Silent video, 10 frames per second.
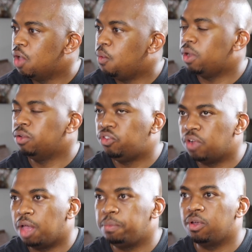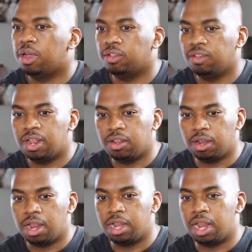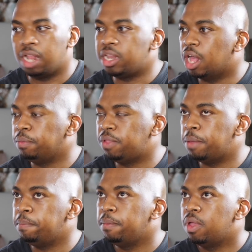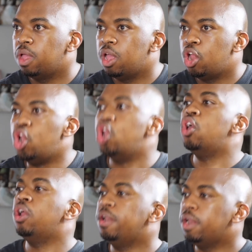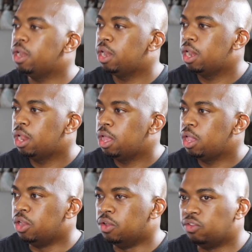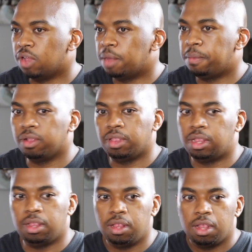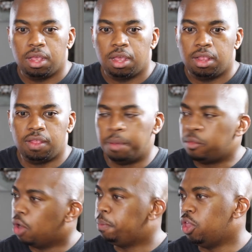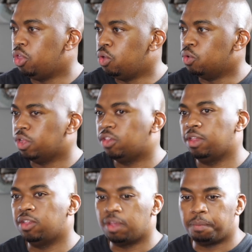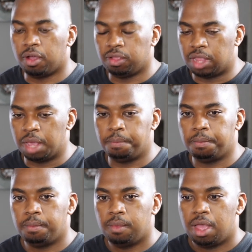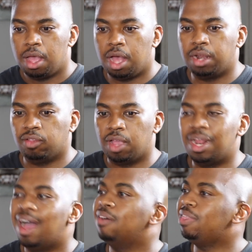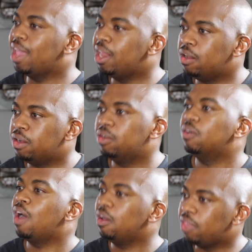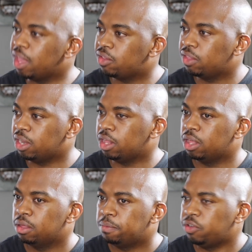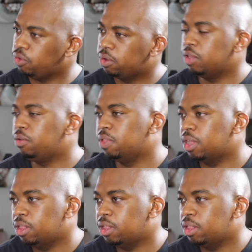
Why don't you help your cousin and help them learn? It's not about them copying you. It's about them understanding how they learn or how they study. But you can do that.